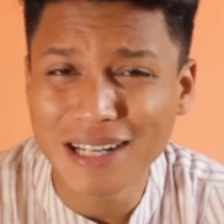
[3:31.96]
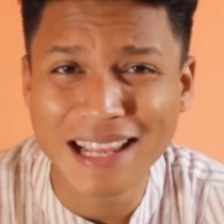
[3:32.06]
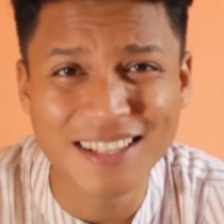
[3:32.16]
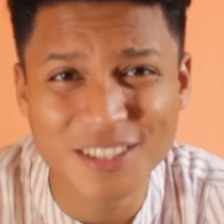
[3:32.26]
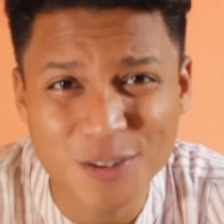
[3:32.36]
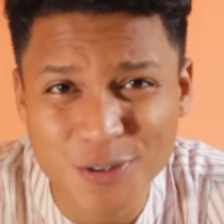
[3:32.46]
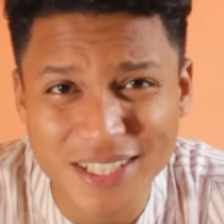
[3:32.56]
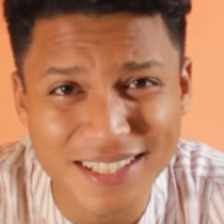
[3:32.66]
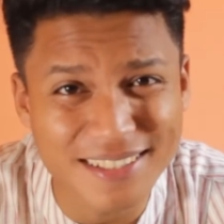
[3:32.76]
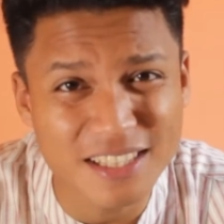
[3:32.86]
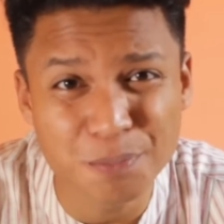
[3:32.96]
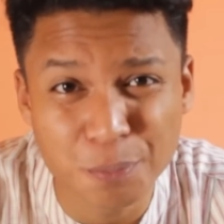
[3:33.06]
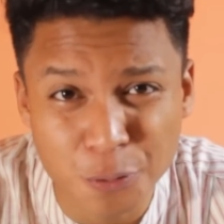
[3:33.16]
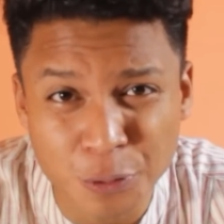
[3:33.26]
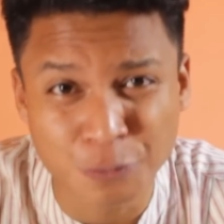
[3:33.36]
But history is the
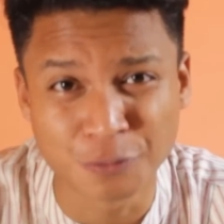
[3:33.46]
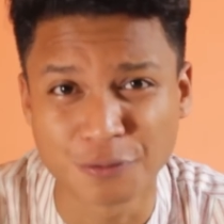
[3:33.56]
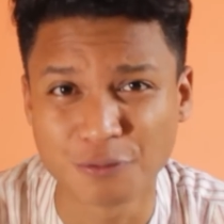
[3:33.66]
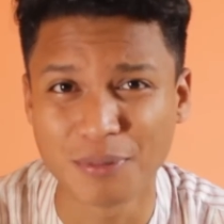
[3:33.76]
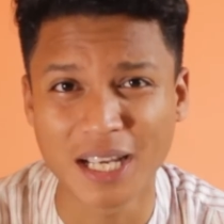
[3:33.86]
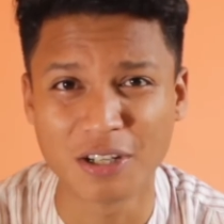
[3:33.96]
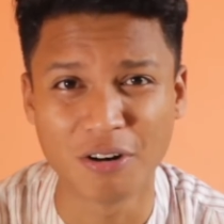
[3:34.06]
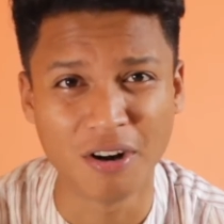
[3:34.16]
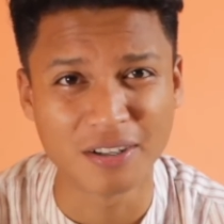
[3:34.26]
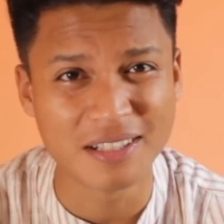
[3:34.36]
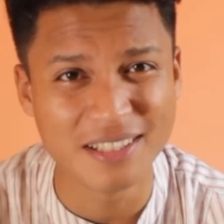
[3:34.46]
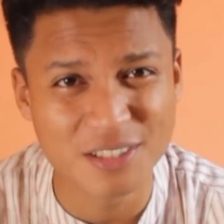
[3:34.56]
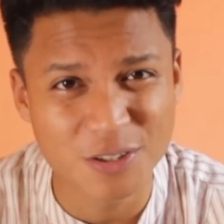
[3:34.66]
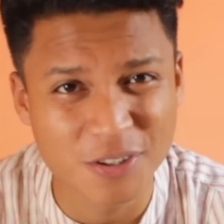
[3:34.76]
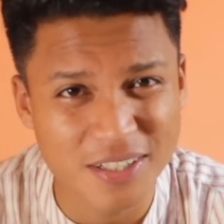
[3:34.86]
proof, my God.
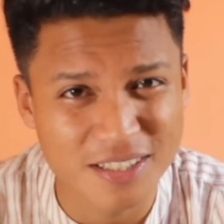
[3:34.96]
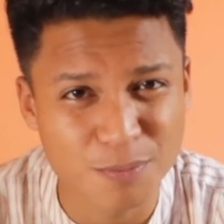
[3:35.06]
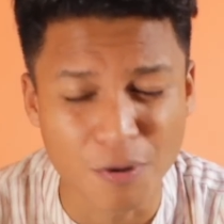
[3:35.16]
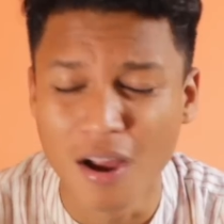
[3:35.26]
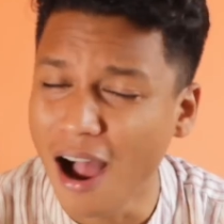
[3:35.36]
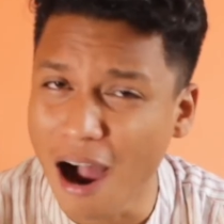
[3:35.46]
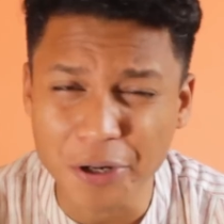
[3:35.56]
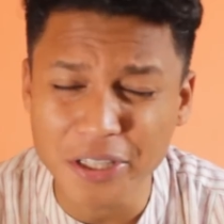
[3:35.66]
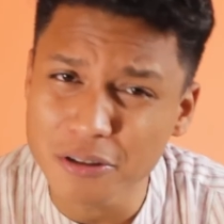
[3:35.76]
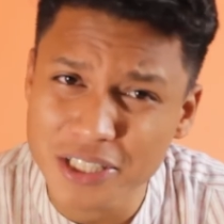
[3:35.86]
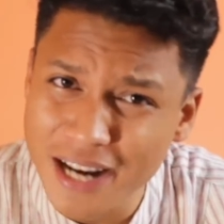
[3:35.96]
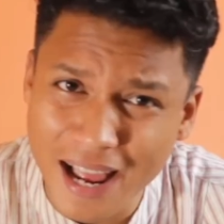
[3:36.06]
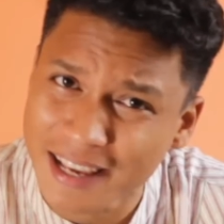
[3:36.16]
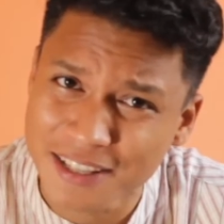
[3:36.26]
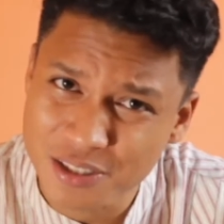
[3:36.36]
History is the proof. How can you
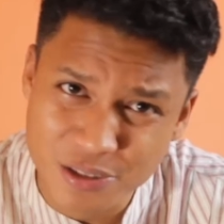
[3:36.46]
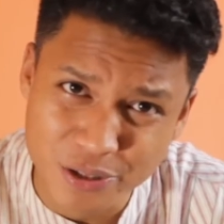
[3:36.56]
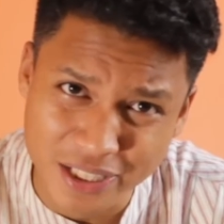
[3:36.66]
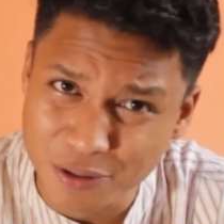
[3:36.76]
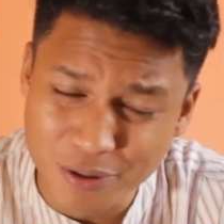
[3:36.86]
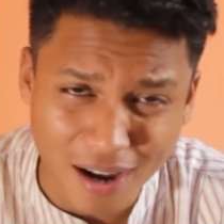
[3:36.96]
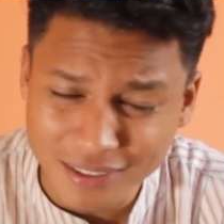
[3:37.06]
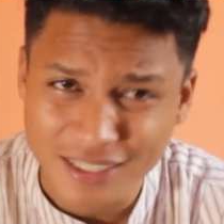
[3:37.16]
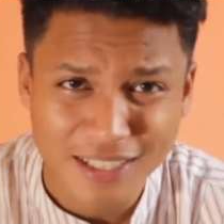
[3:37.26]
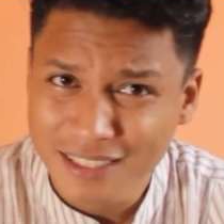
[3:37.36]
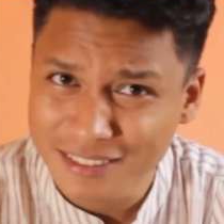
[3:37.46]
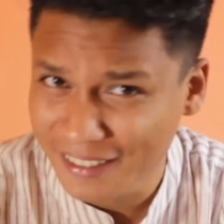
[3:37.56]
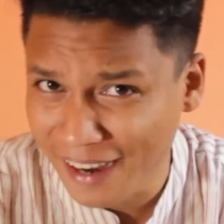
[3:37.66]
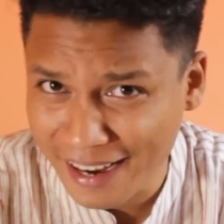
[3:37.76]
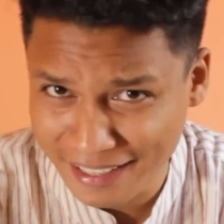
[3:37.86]
deny history? You can't
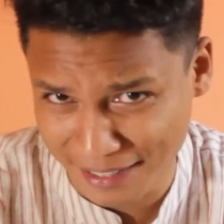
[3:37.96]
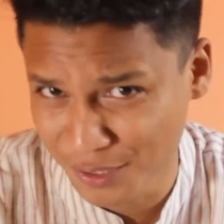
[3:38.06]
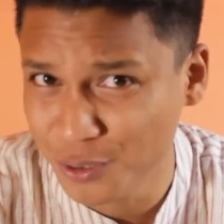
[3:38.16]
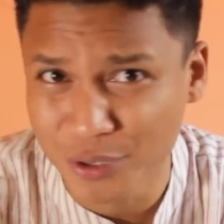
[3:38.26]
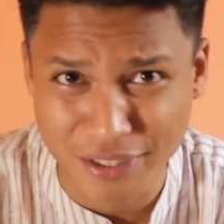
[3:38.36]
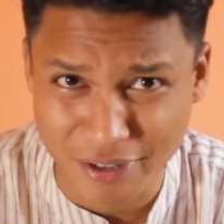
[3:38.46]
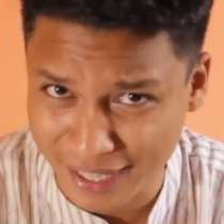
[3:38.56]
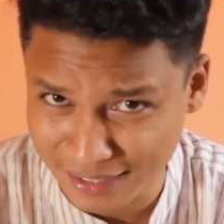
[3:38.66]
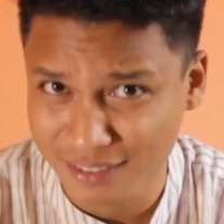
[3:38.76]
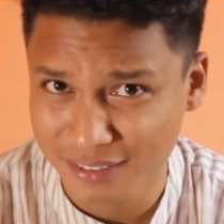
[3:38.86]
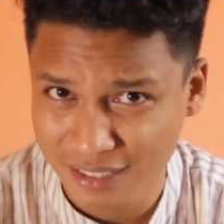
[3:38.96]
deny history, right?